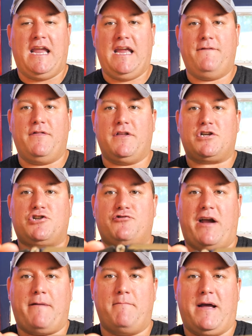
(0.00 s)
Even the
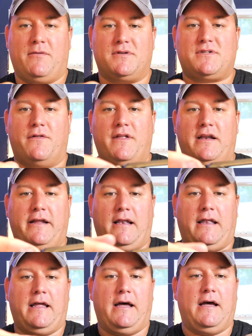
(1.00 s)
strap mounts on the little